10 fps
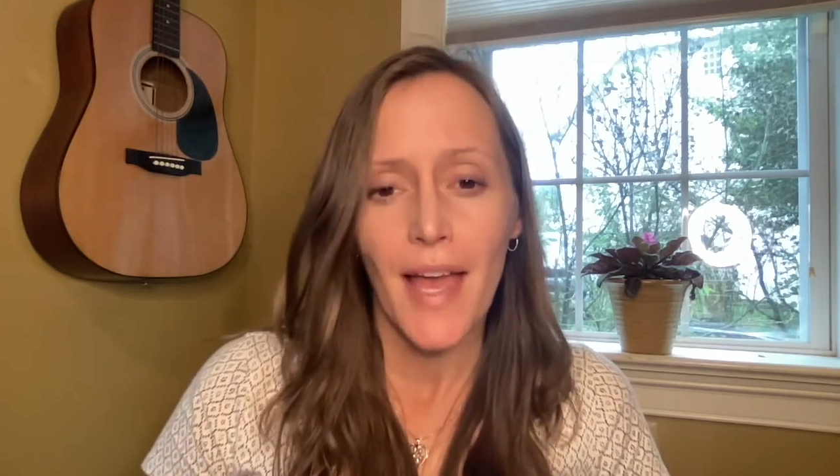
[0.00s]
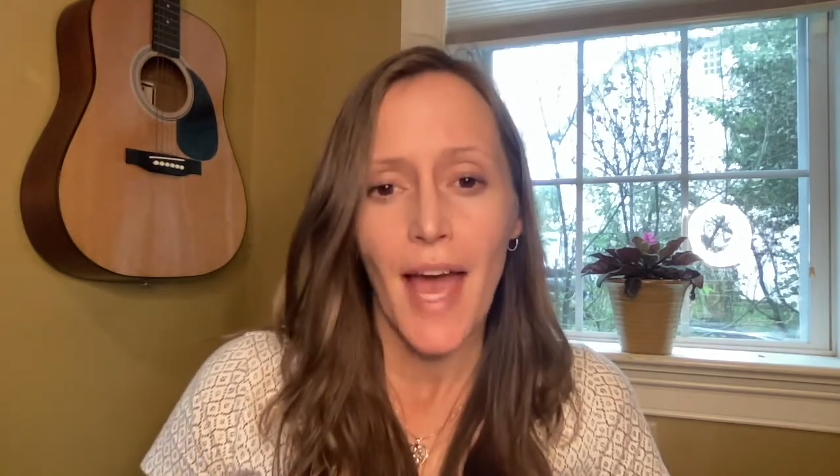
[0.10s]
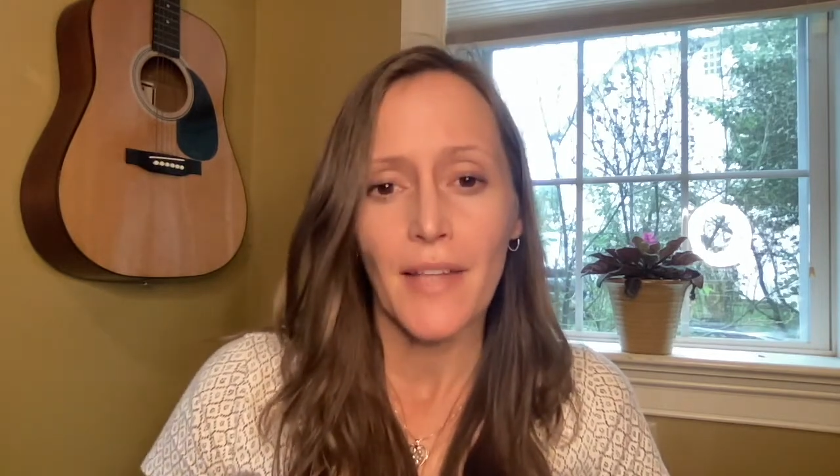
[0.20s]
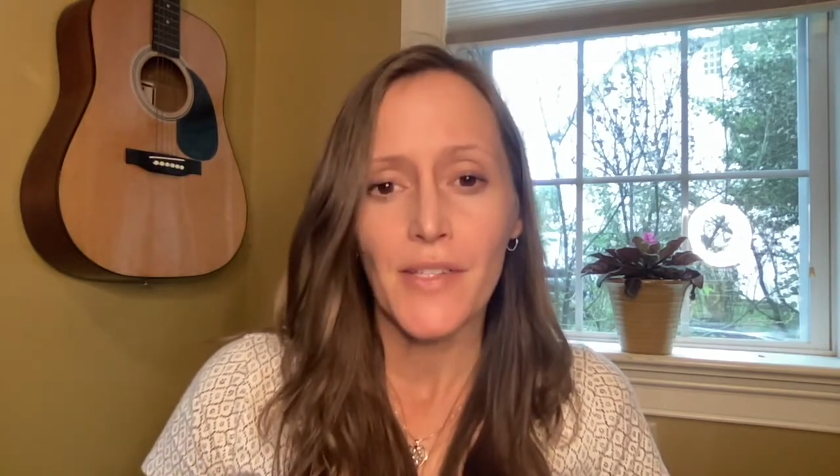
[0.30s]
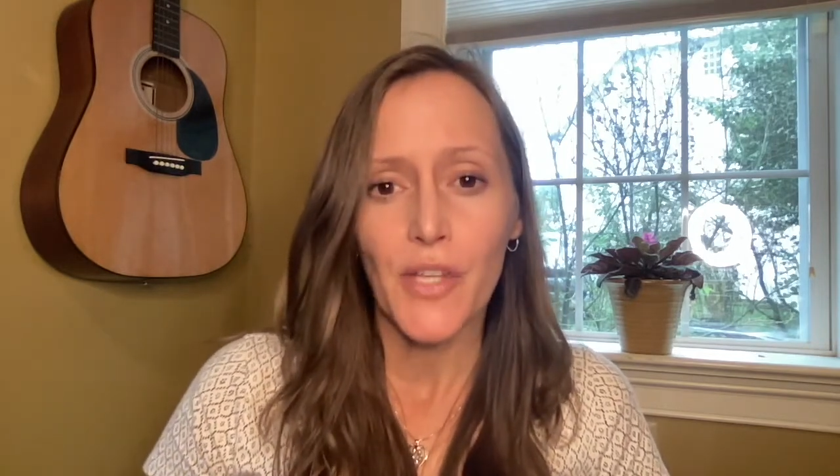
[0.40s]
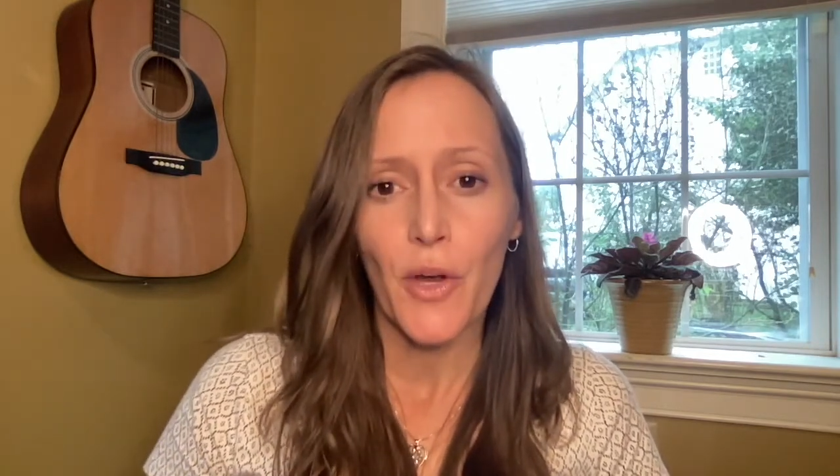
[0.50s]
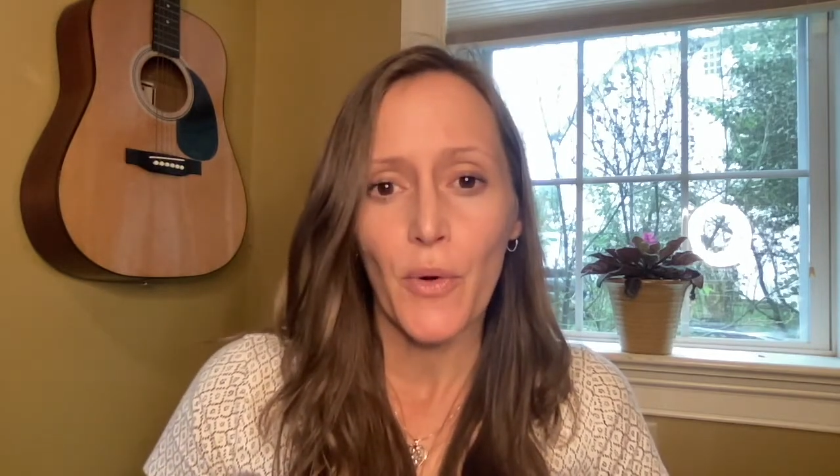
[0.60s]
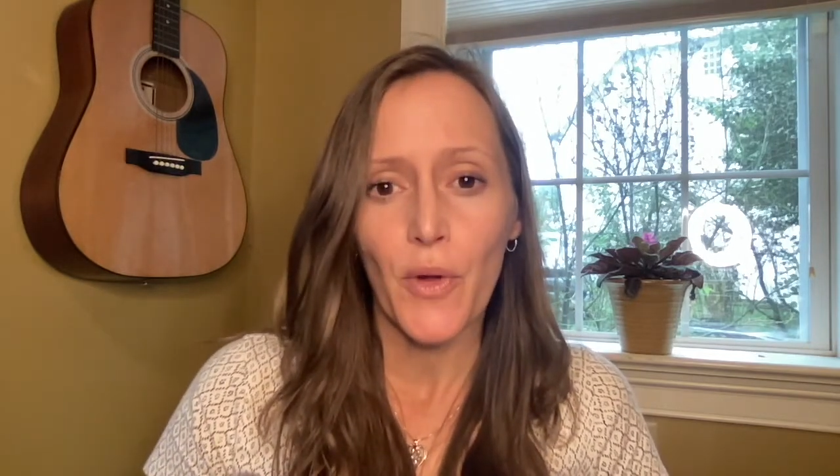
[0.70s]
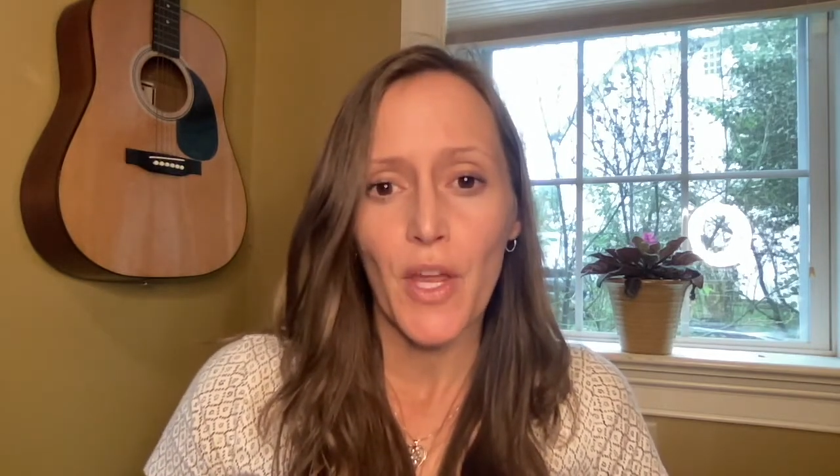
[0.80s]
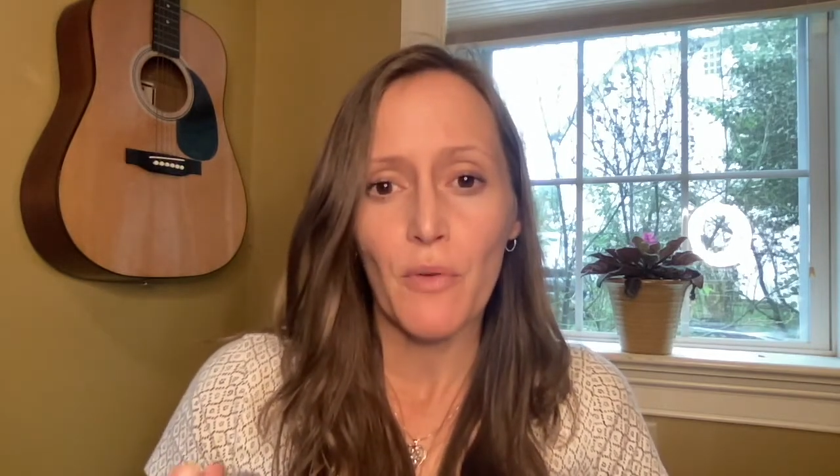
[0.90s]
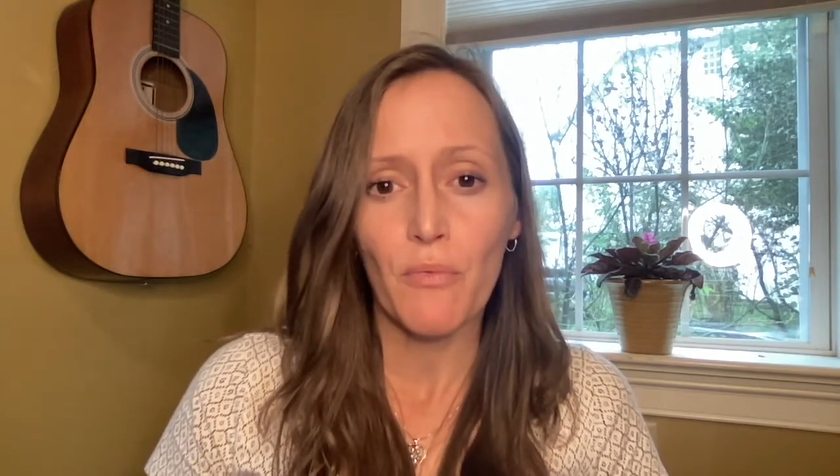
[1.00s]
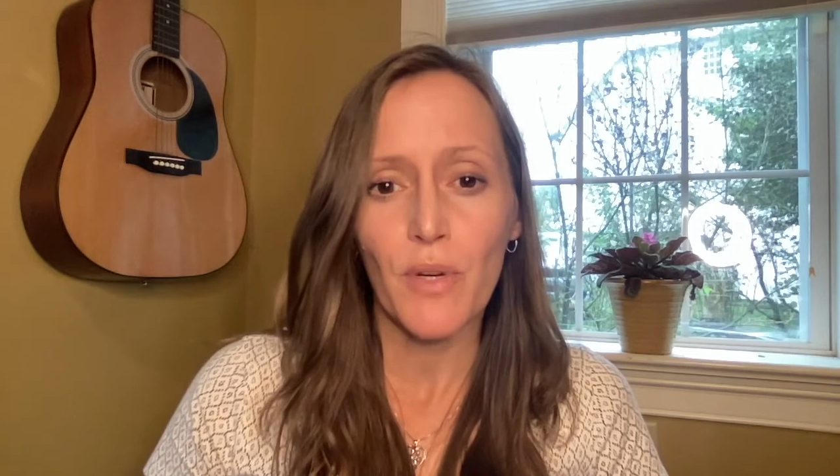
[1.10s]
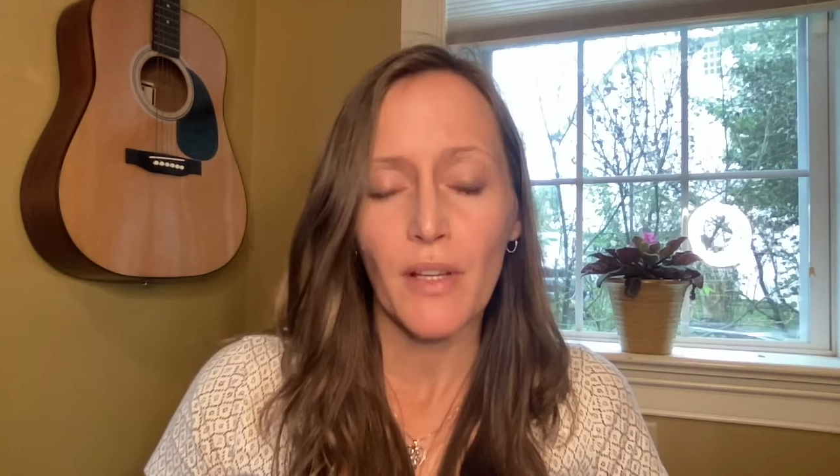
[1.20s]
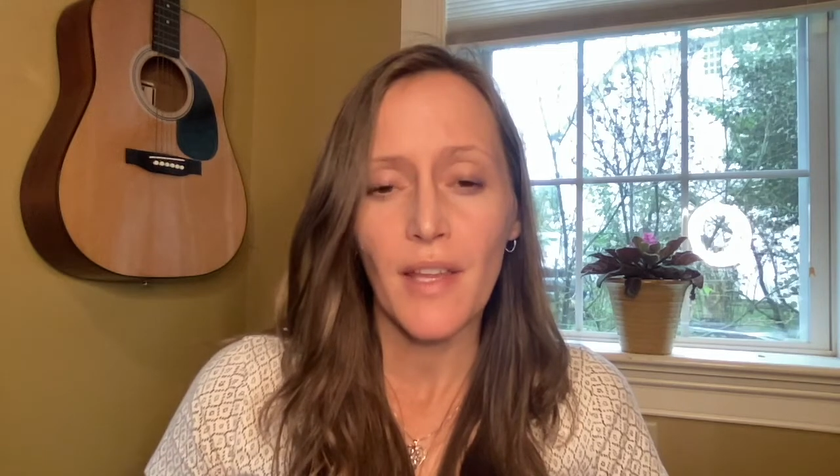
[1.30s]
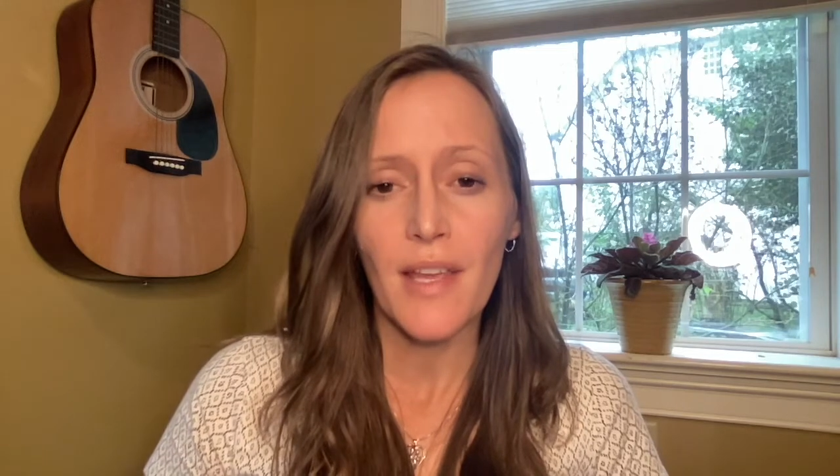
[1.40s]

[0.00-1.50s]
and so it really